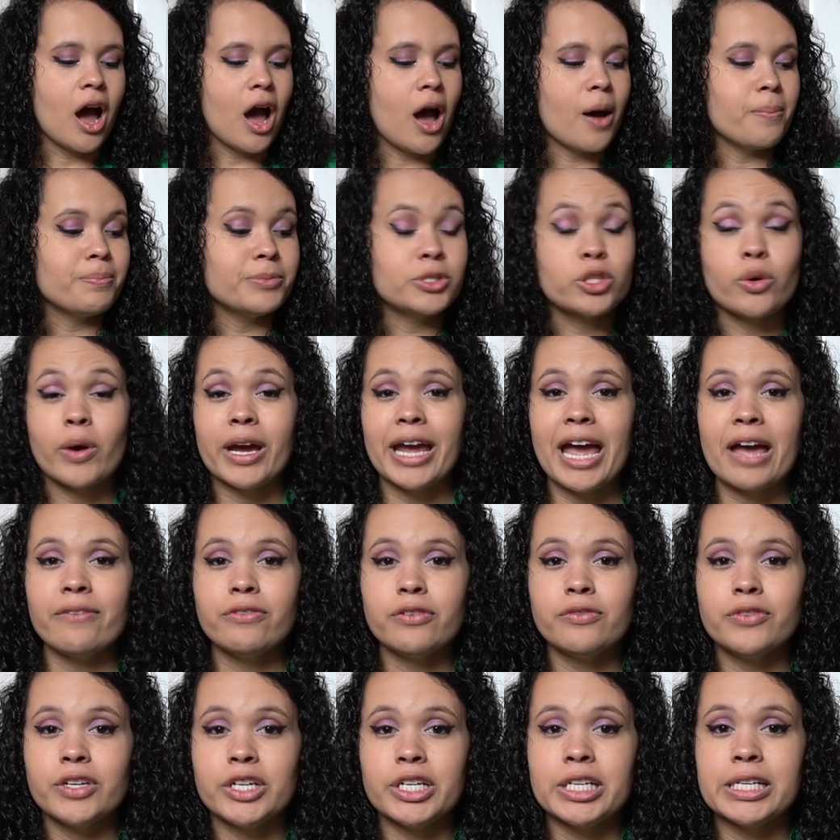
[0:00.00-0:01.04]
Um, so I have
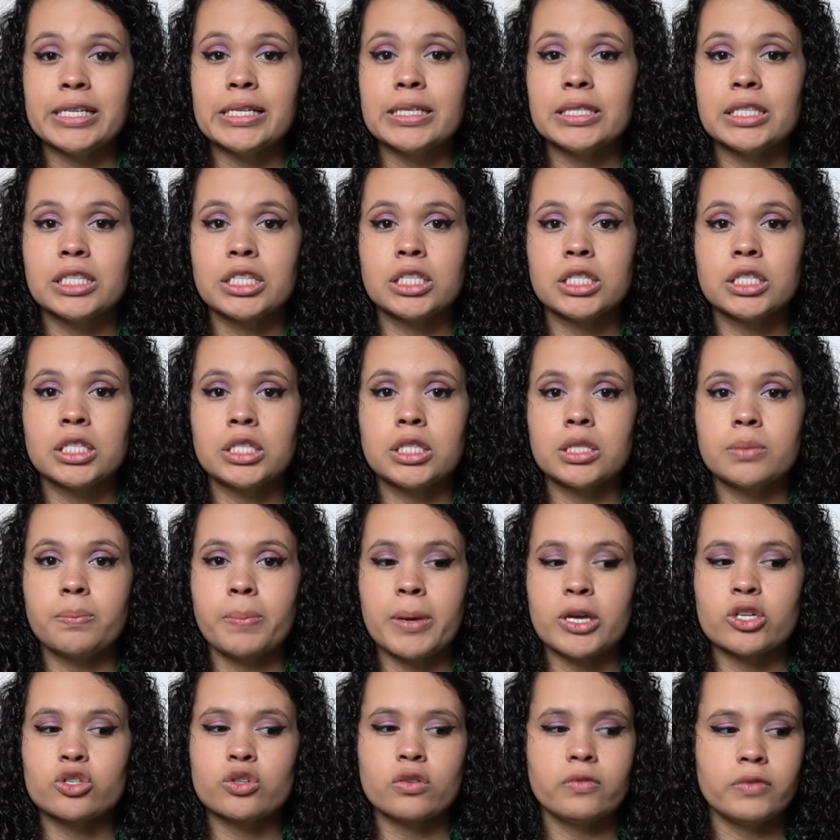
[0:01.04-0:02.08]
a very
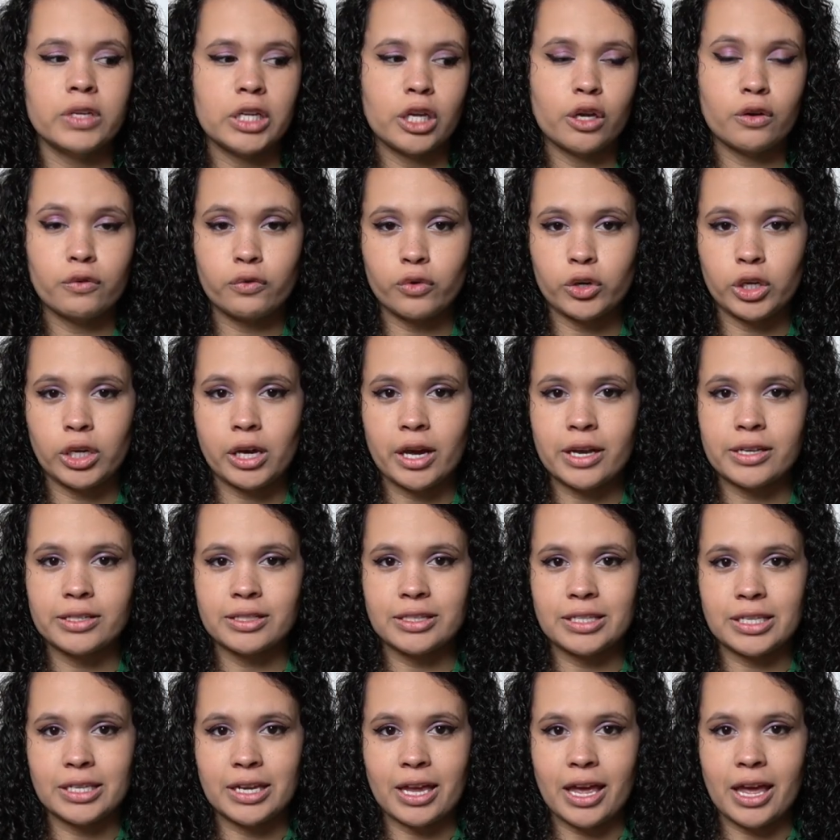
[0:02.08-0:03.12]
special video for you guys
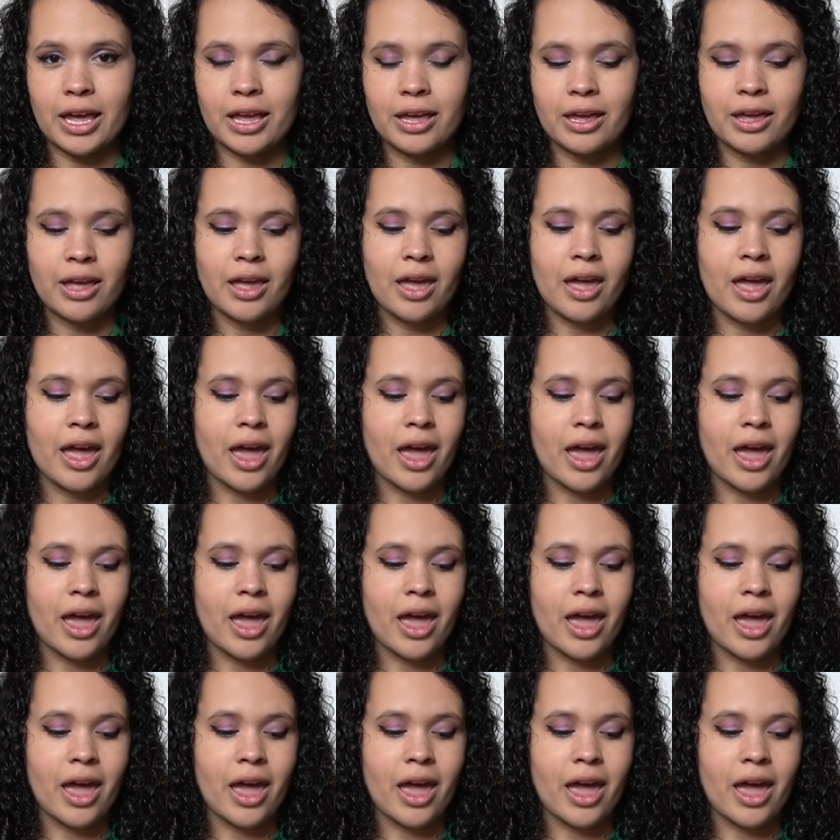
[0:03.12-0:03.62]
today,